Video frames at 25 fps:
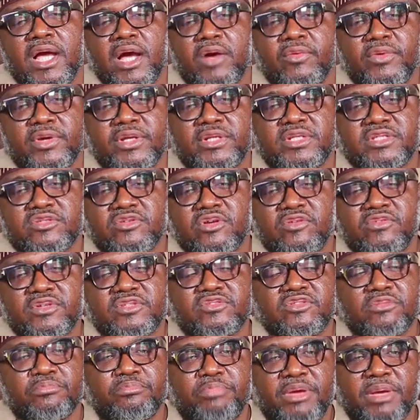And we
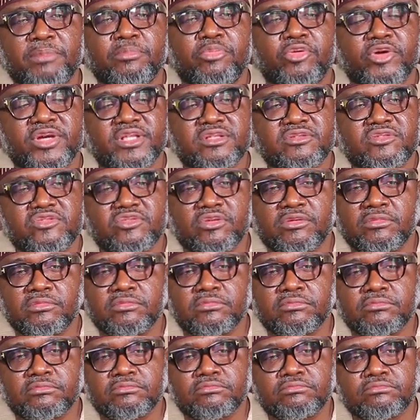discovered some pain points,
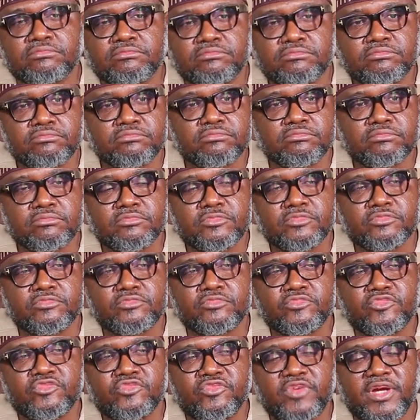some
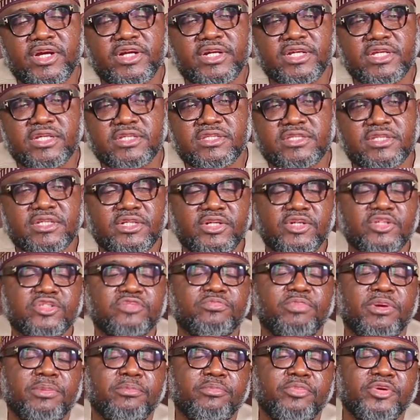very
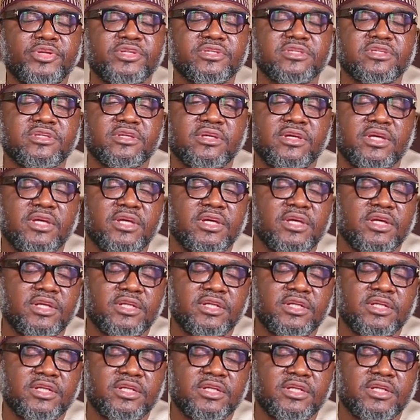serious pain points.